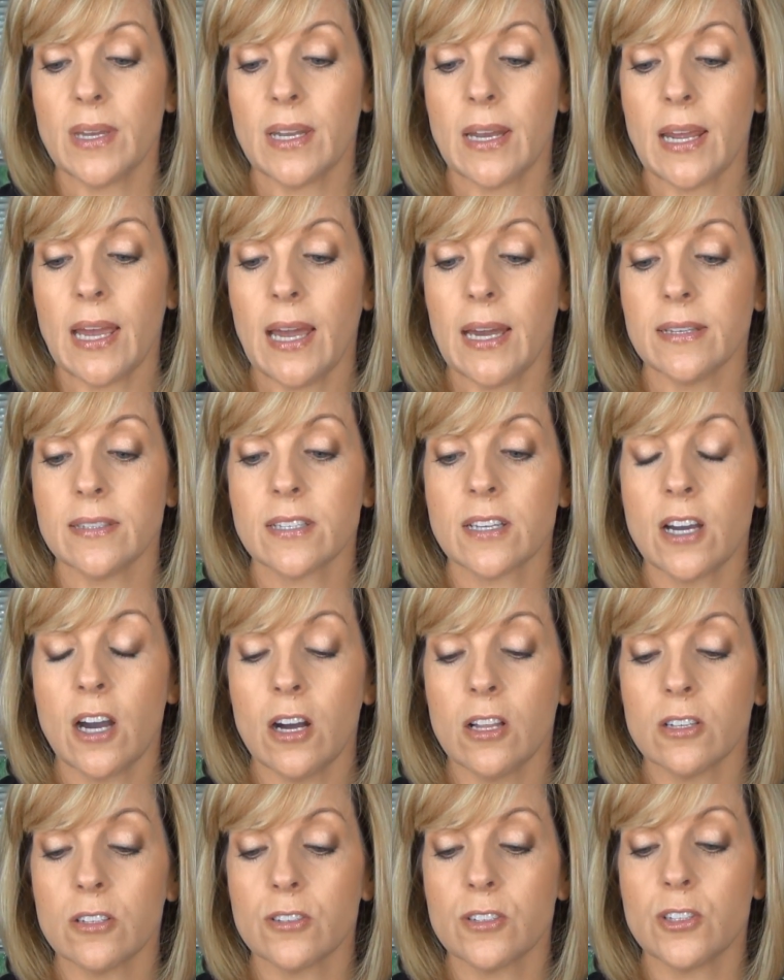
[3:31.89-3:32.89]
It has
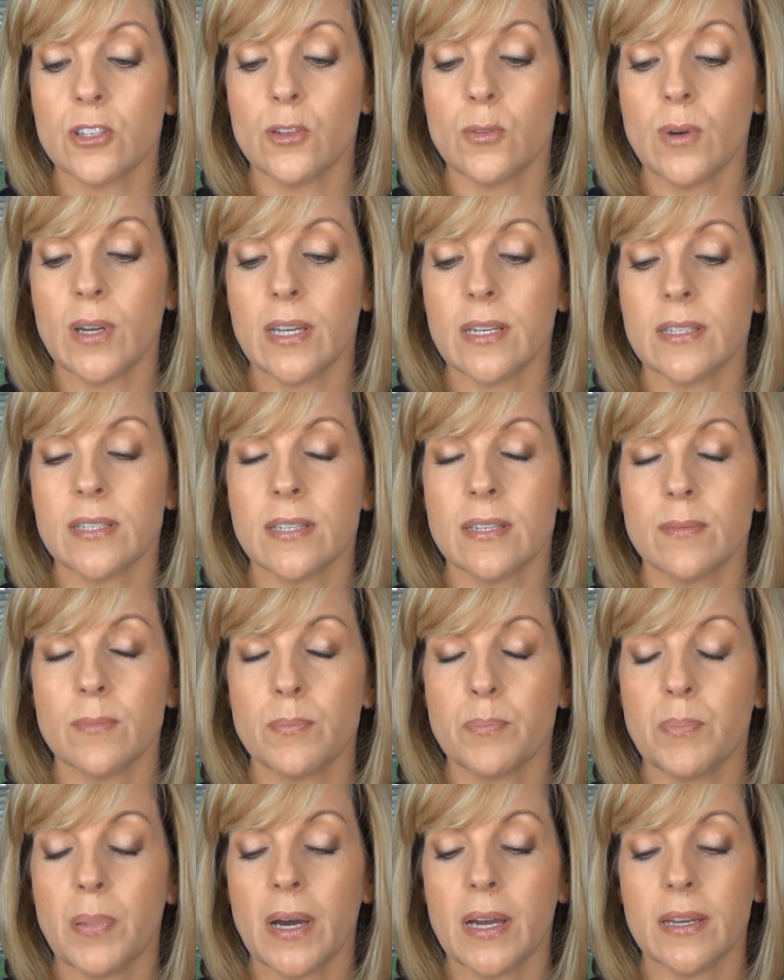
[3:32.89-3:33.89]
color to it,
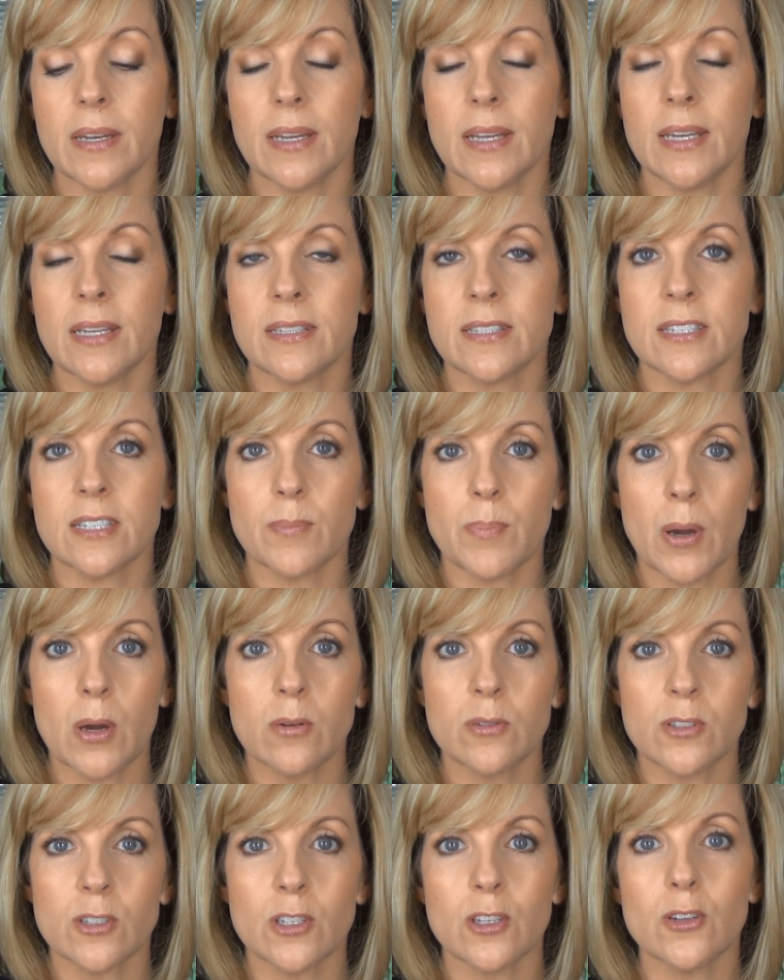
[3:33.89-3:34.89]
but it's
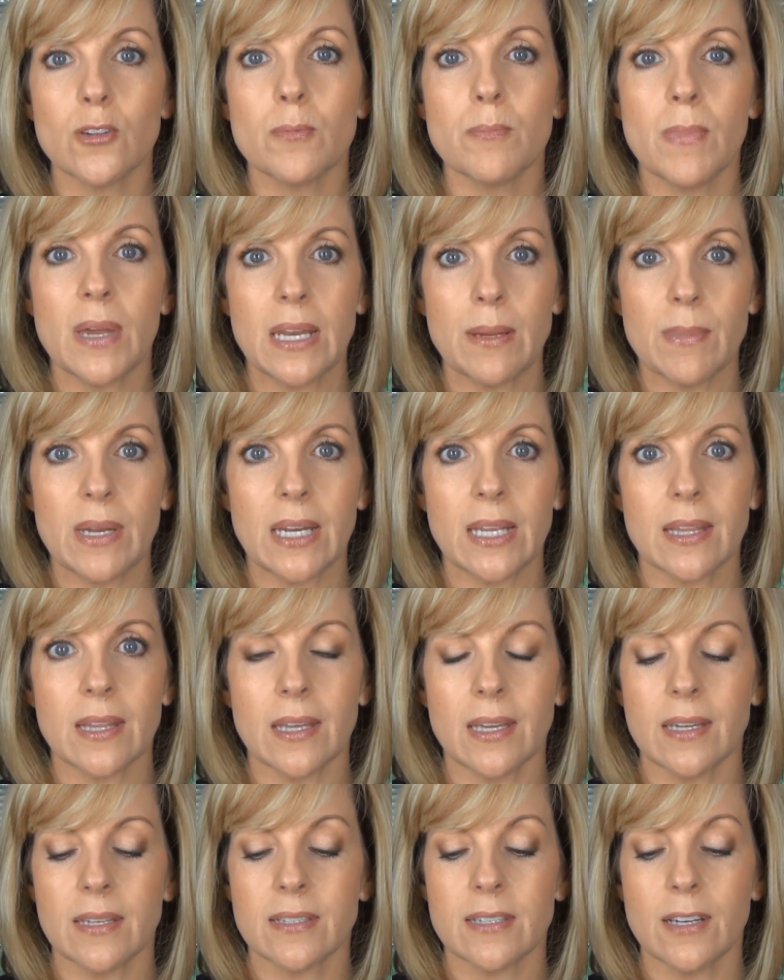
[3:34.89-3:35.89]
supposed to do many
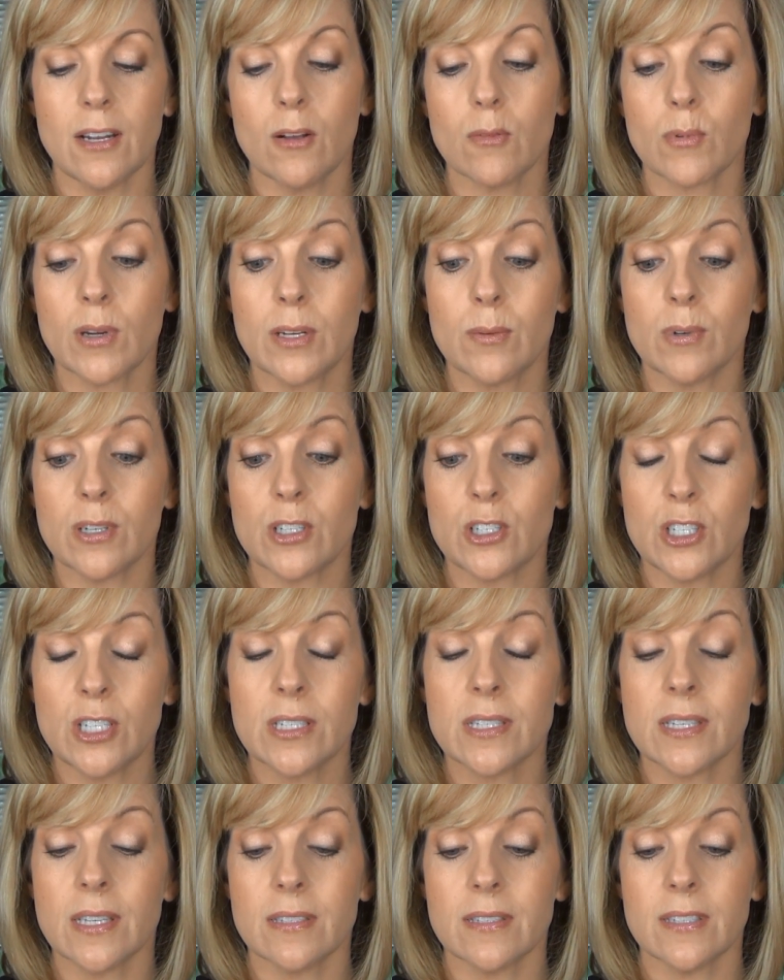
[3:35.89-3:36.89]
things, and I'll read what she
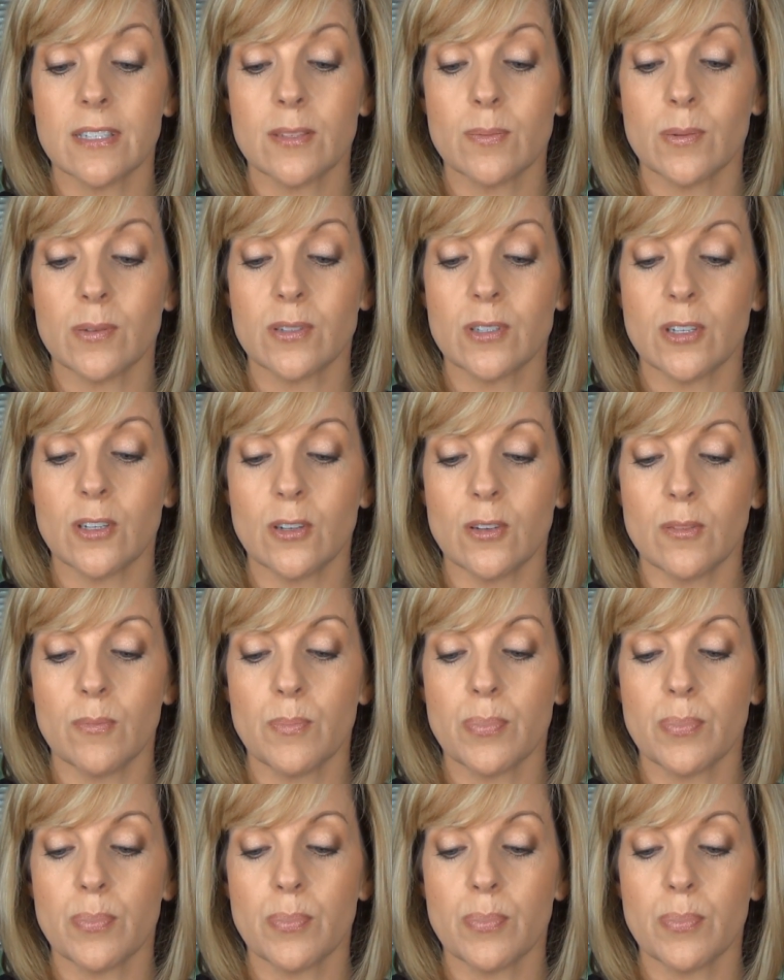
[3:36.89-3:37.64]
says it's supposed to do.